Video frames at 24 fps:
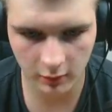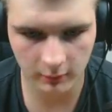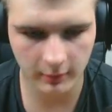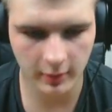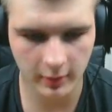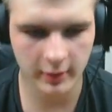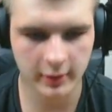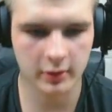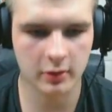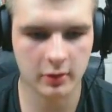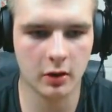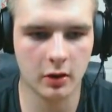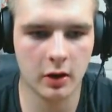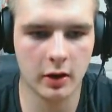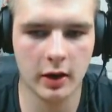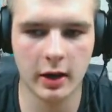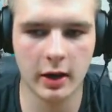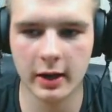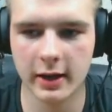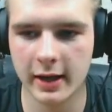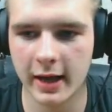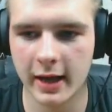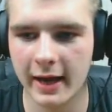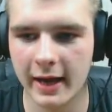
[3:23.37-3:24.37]
my god.
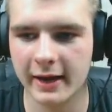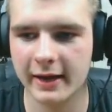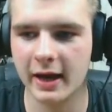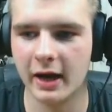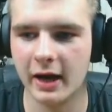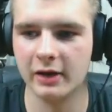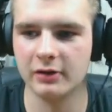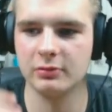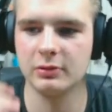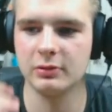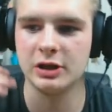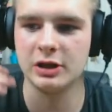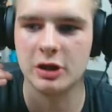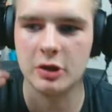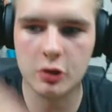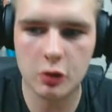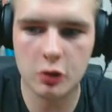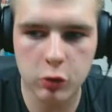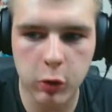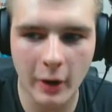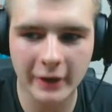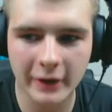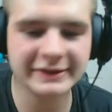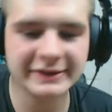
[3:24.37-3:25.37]
Okay, guys. We
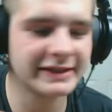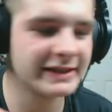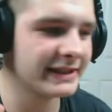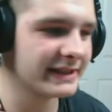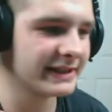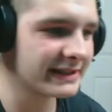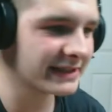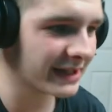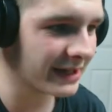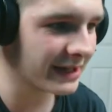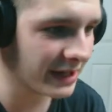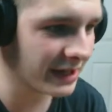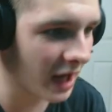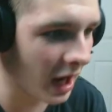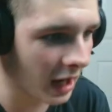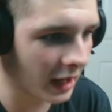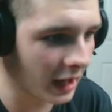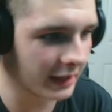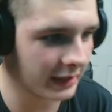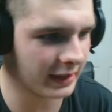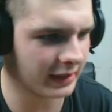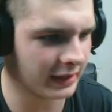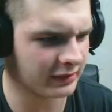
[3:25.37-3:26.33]
20 to 9.